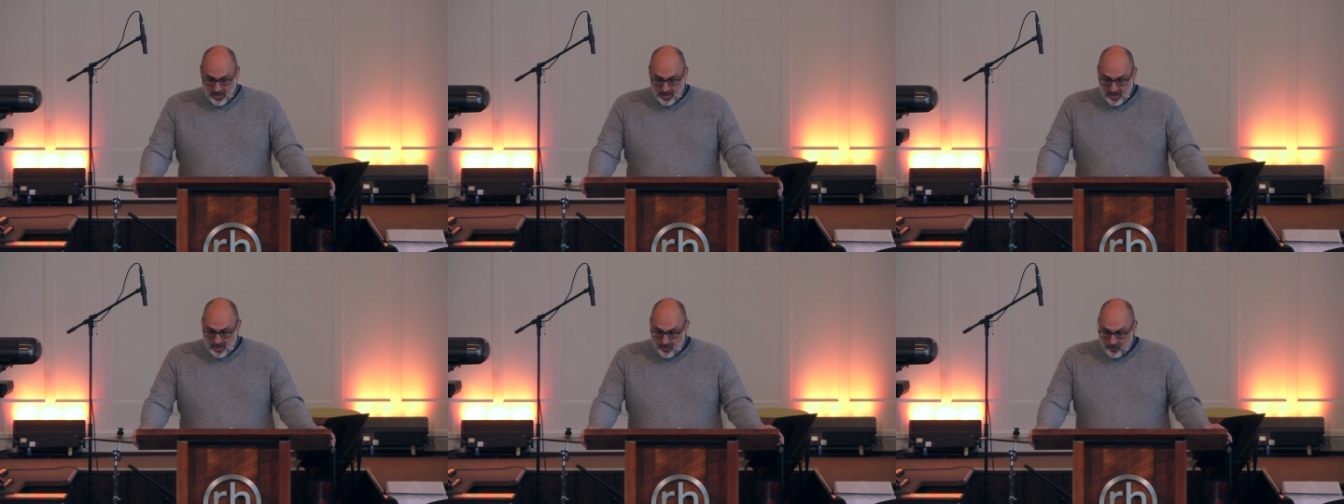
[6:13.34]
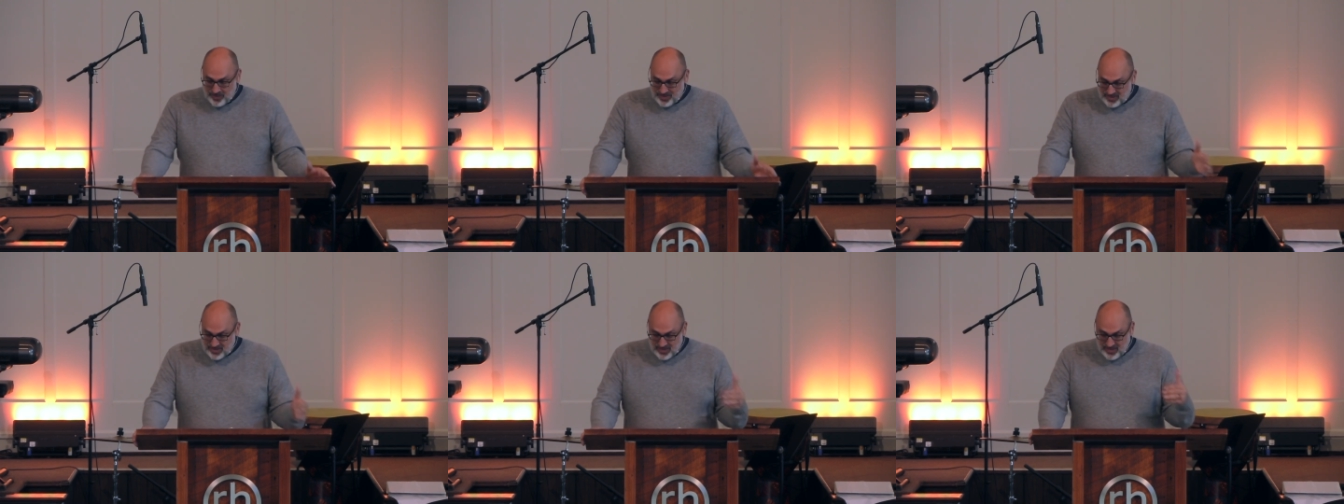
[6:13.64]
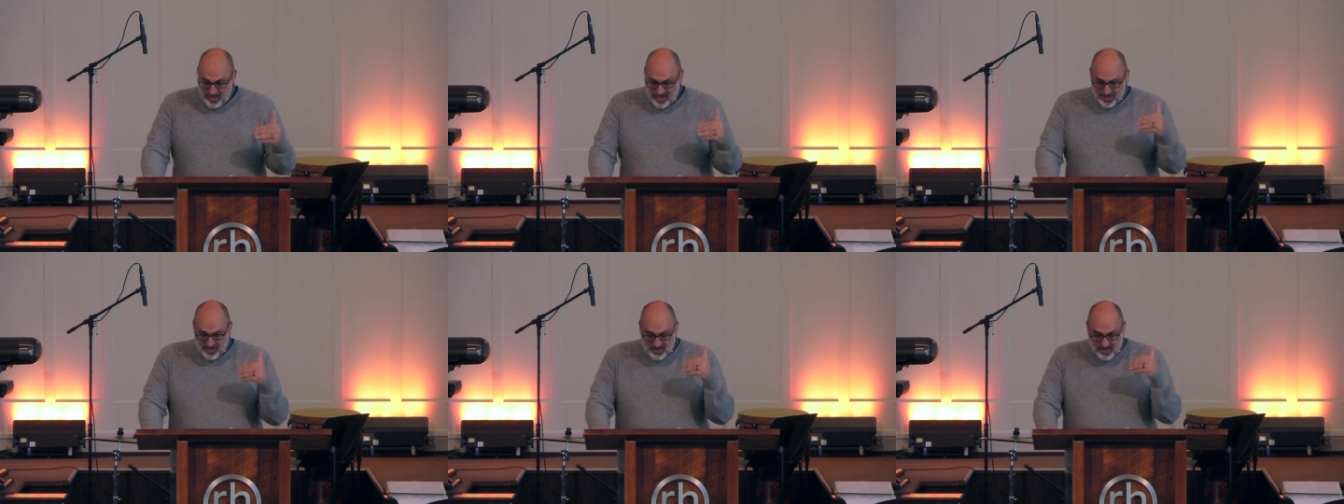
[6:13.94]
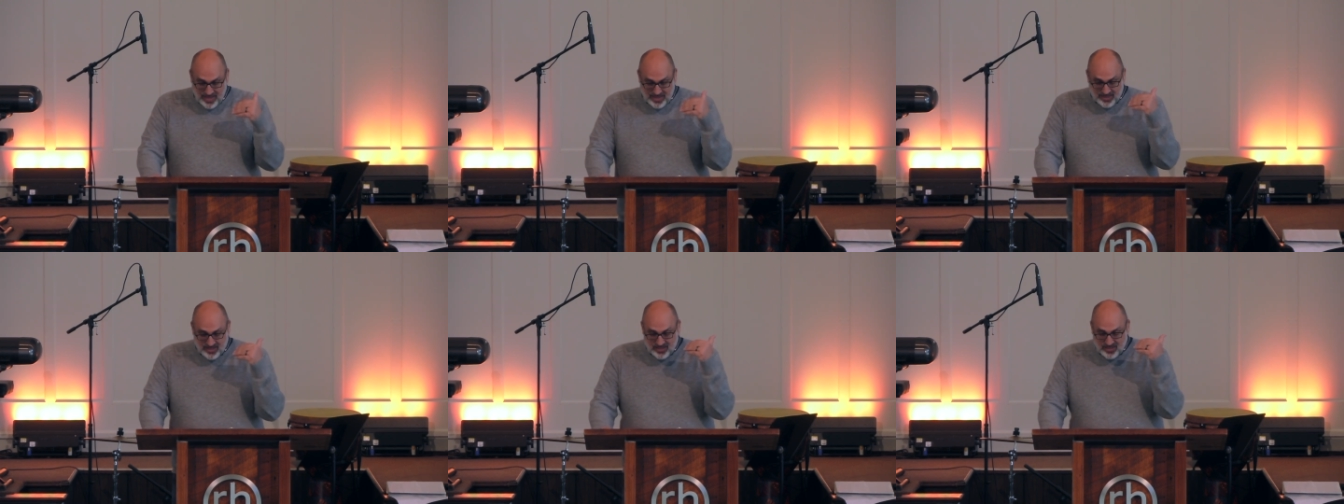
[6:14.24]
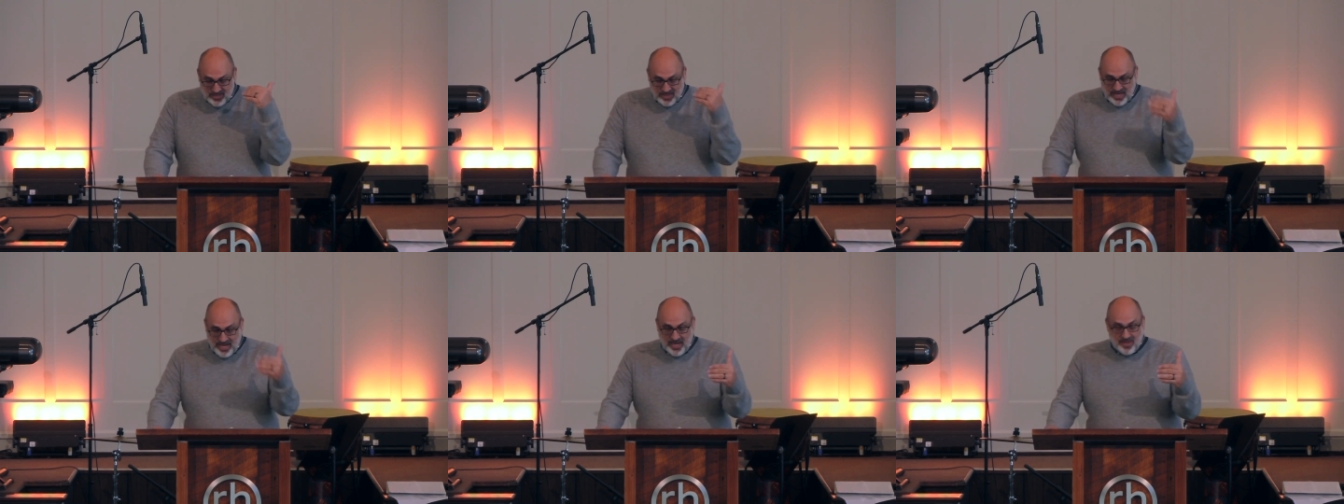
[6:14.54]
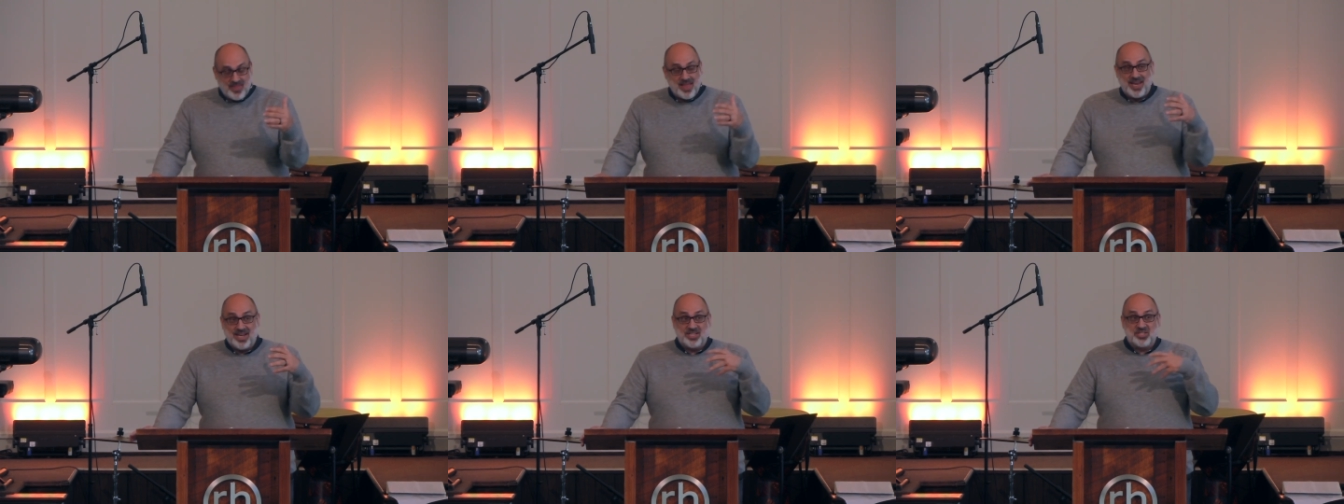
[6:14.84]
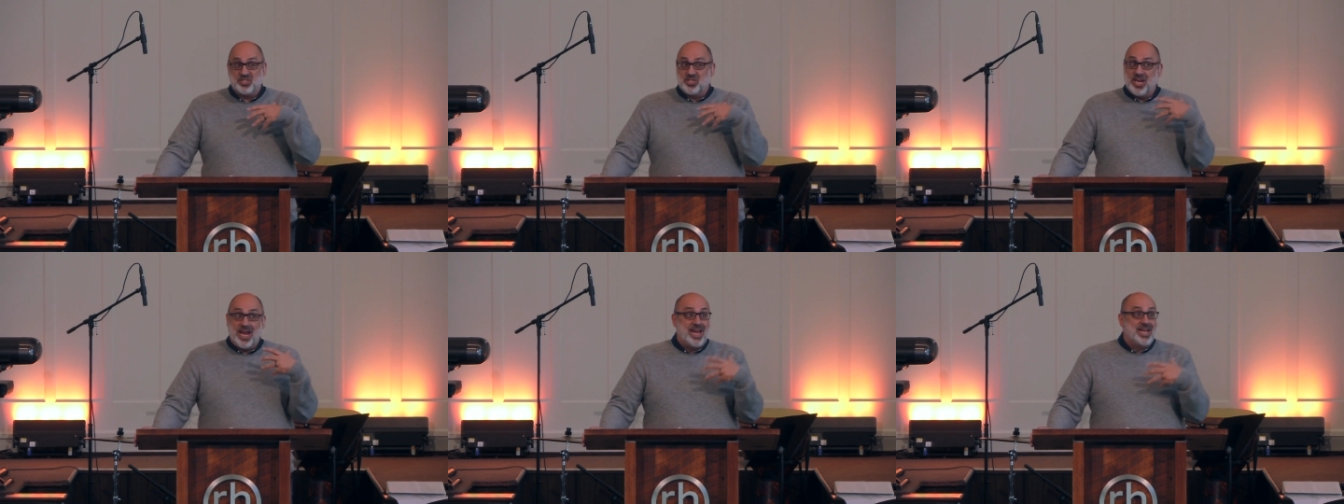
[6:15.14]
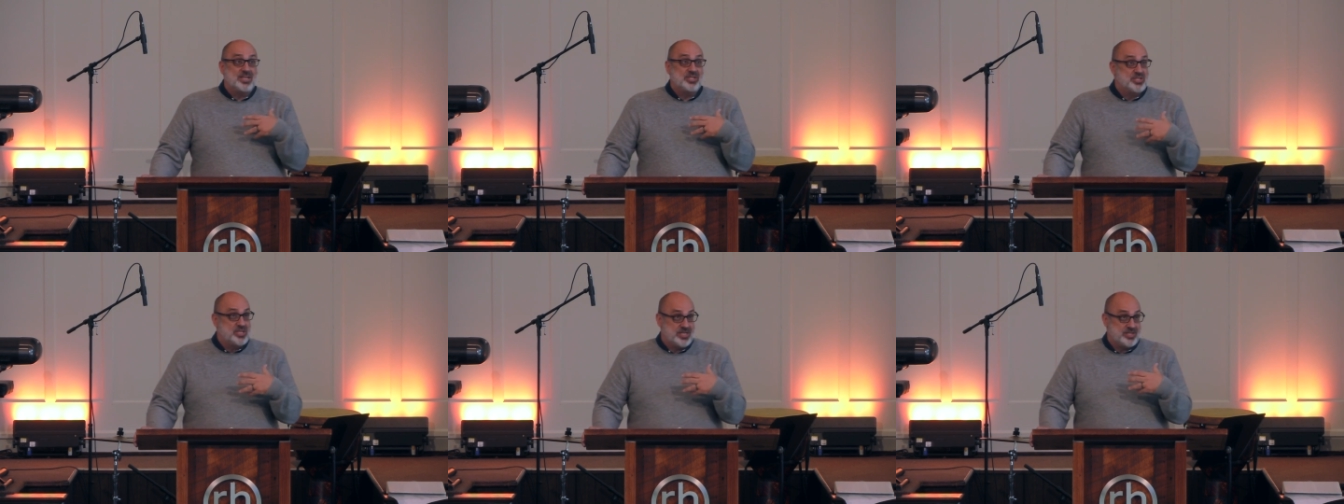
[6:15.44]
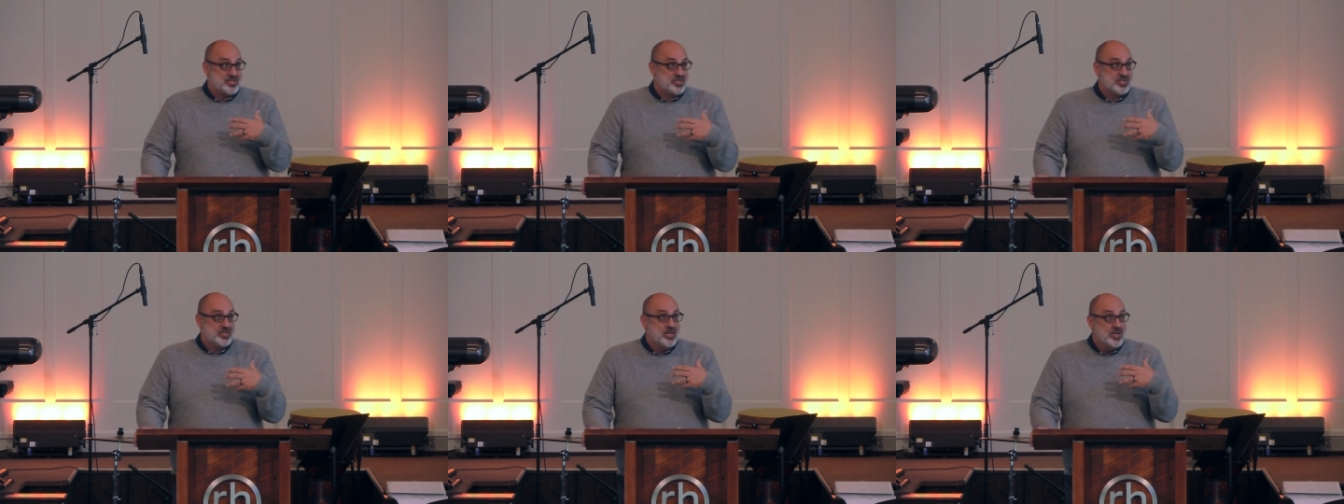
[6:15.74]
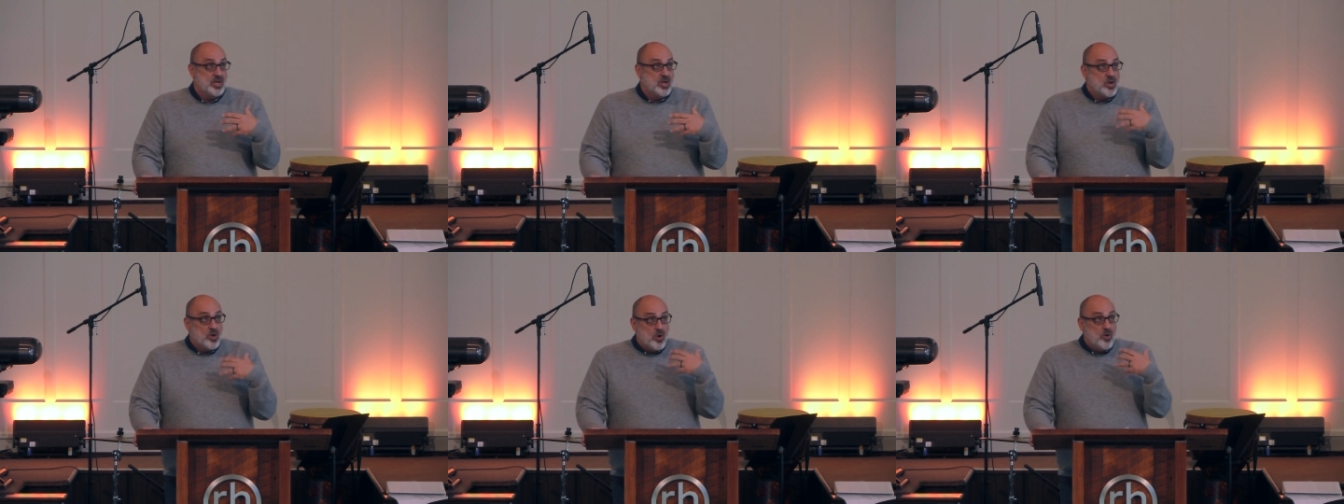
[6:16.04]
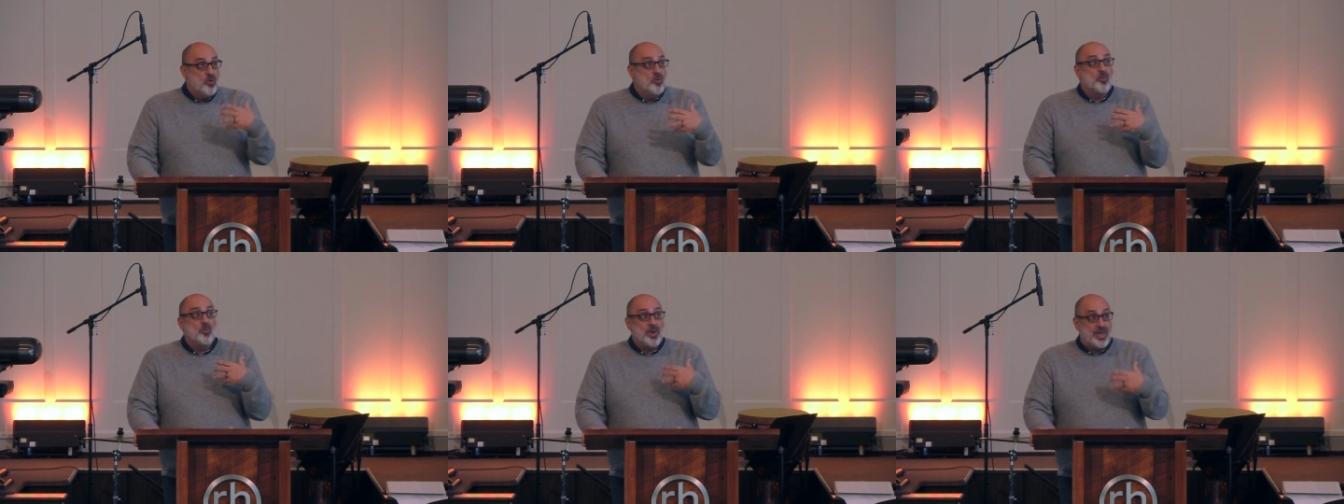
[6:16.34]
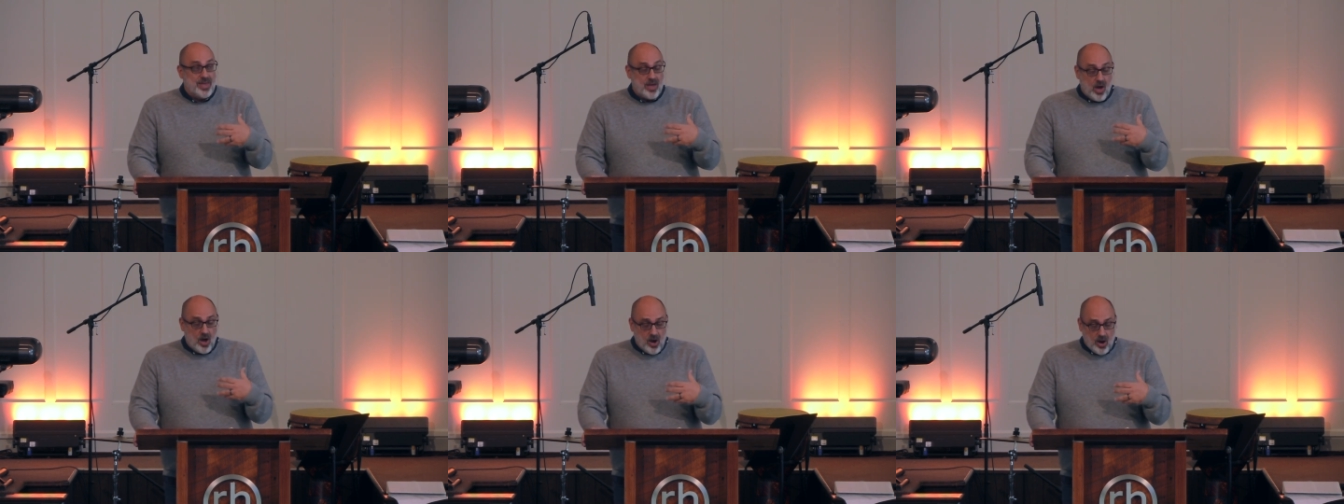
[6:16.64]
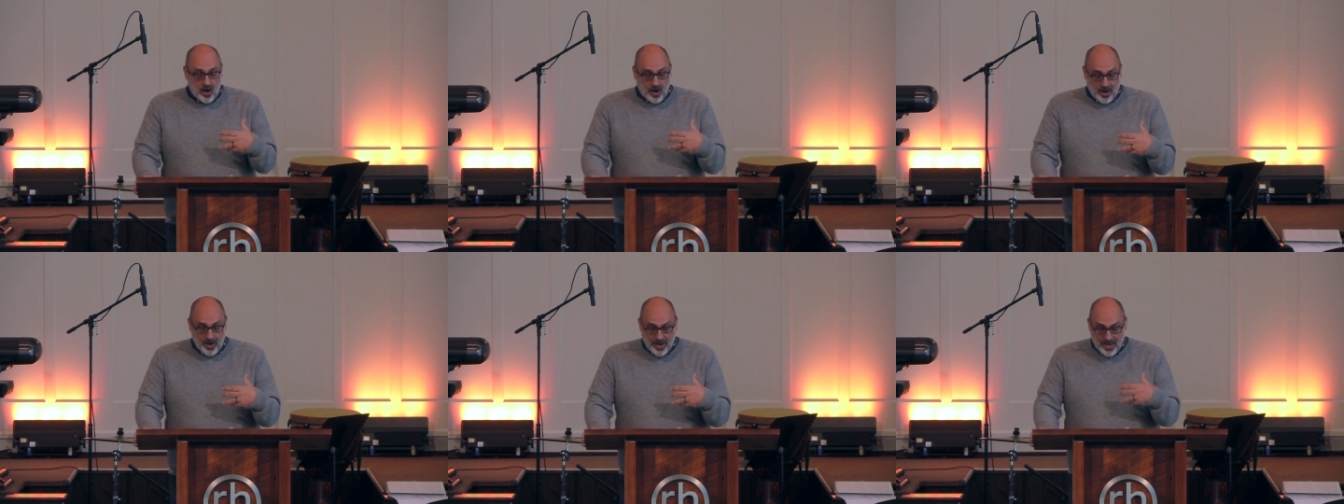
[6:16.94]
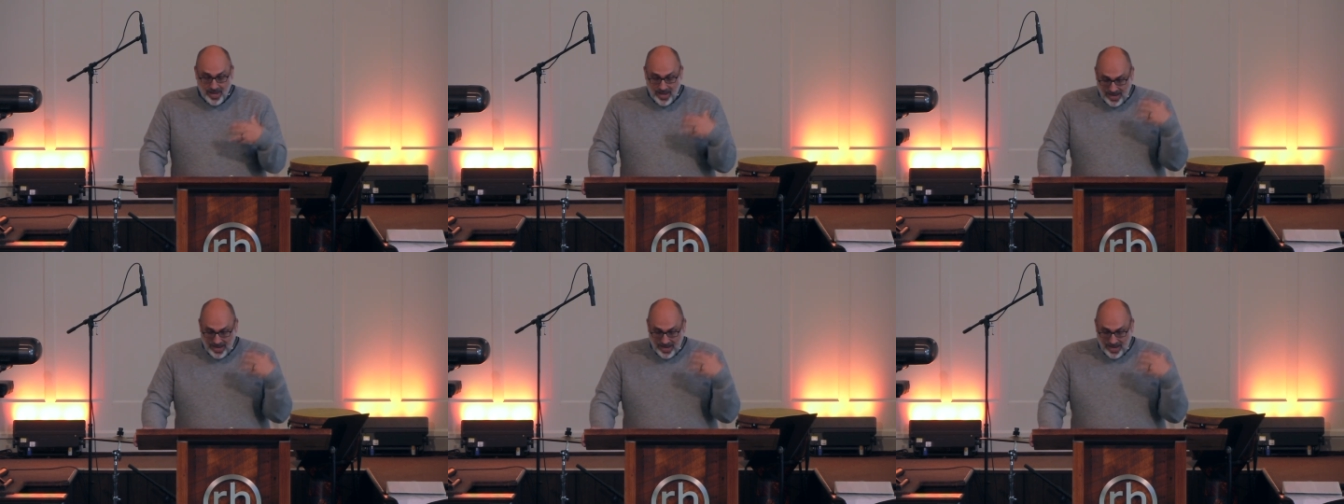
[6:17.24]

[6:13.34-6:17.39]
We, they, they see that it changes who we are,